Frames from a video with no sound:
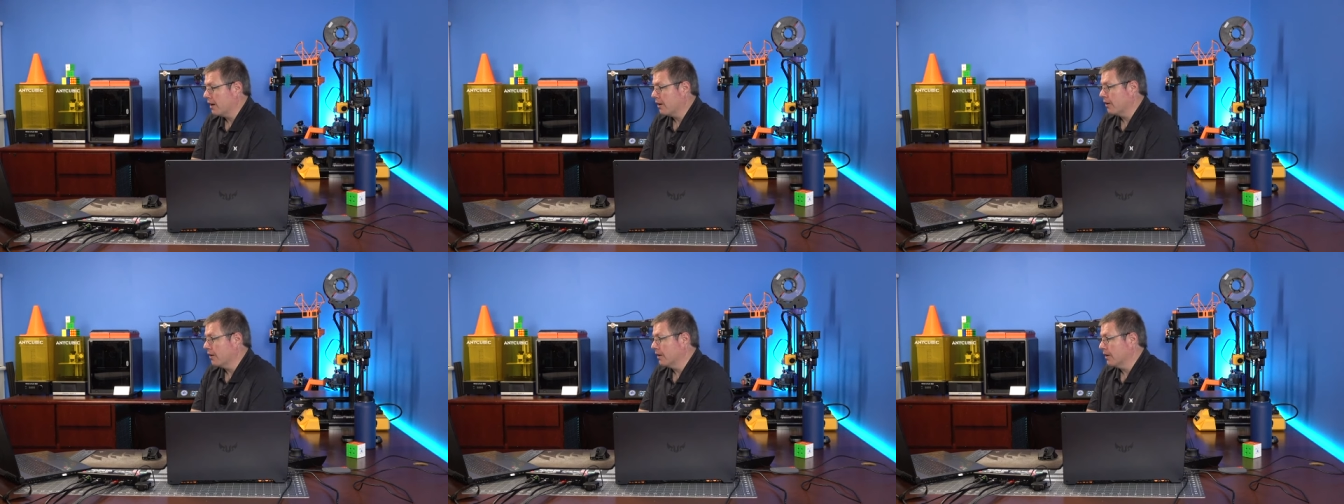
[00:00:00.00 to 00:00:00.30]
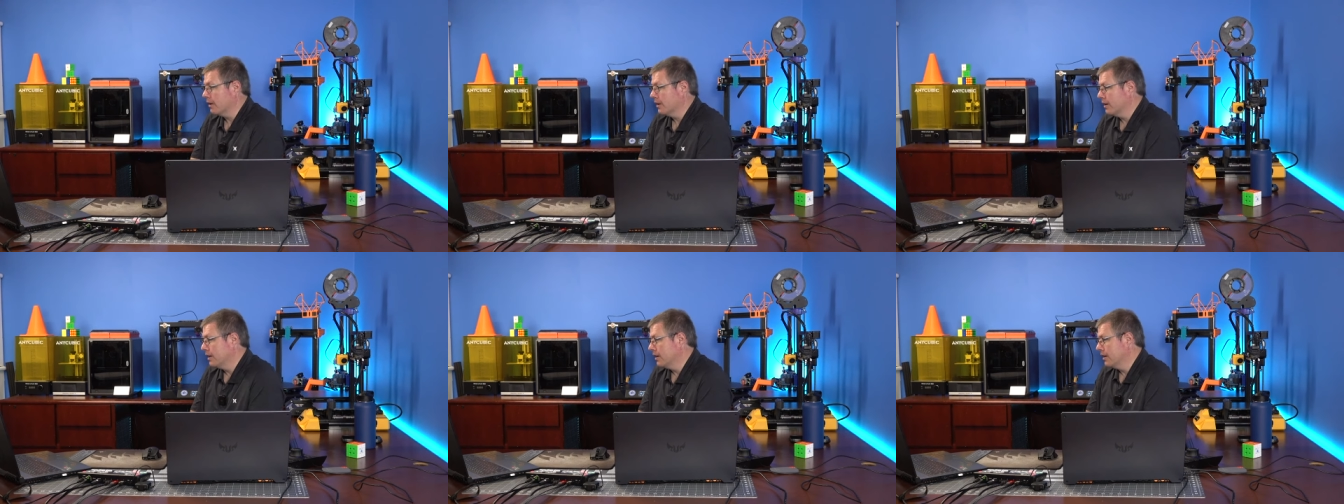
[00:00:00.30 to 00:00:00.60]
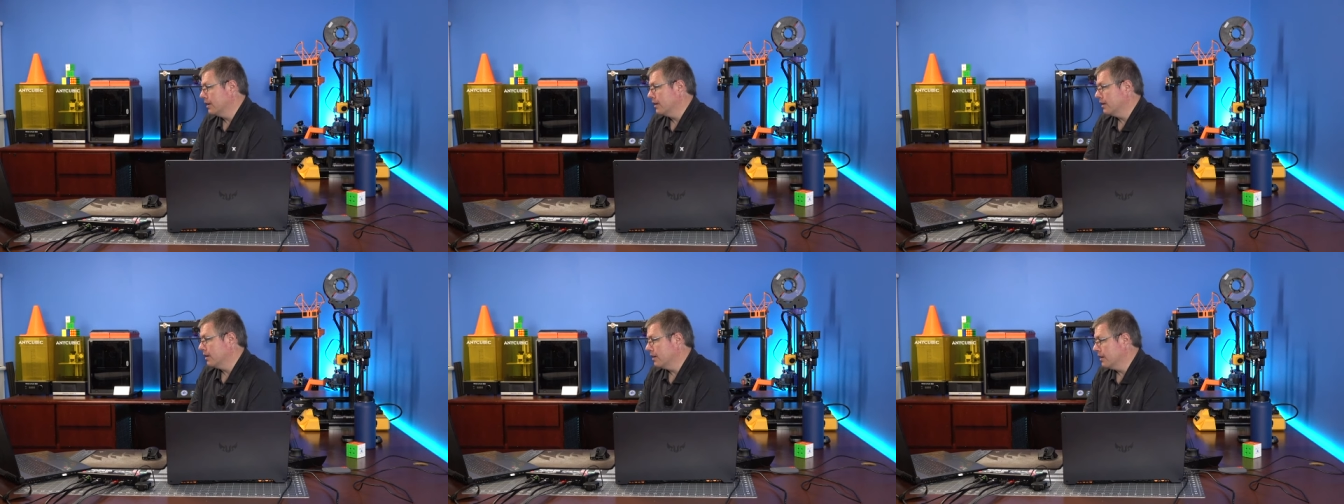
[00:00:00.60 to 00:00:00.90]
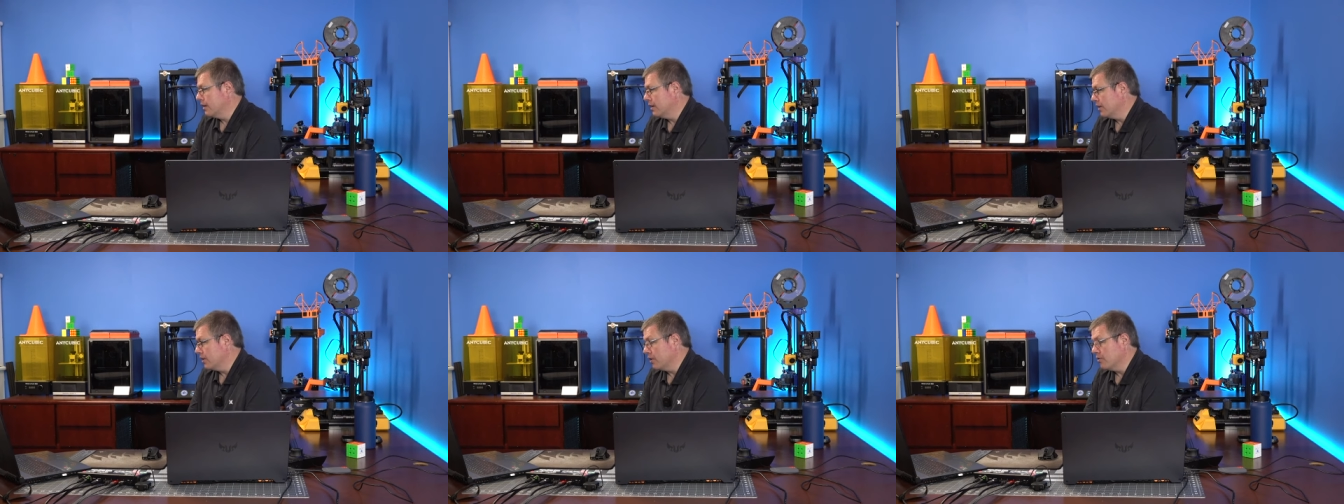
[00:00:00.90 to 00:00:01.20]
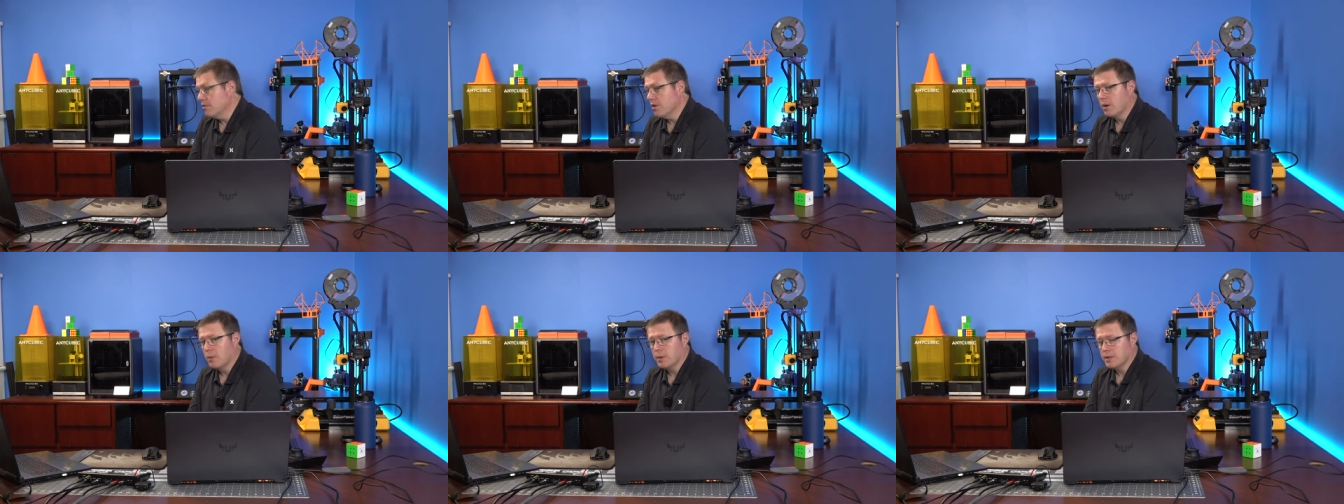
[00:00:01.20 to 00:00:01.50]
are, you
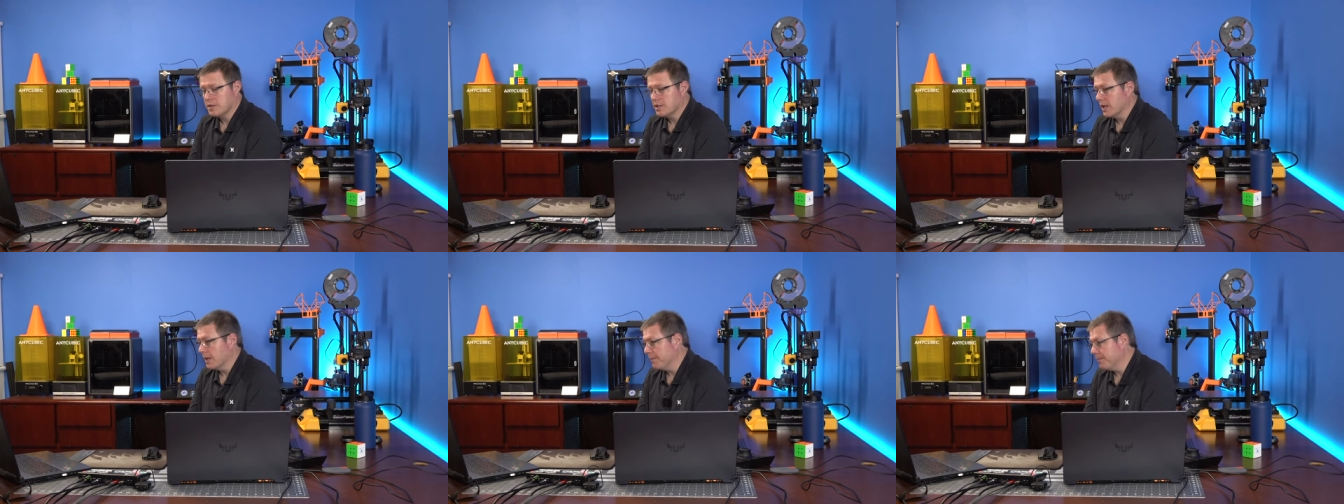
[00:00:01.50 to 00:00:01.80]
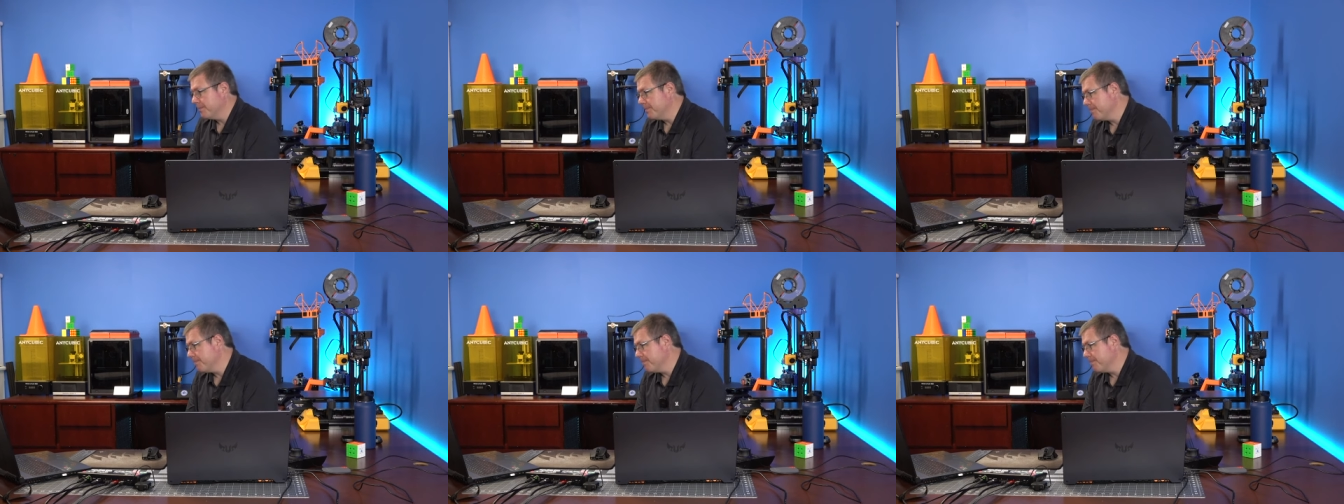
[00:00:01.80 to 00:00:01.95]
know what's up.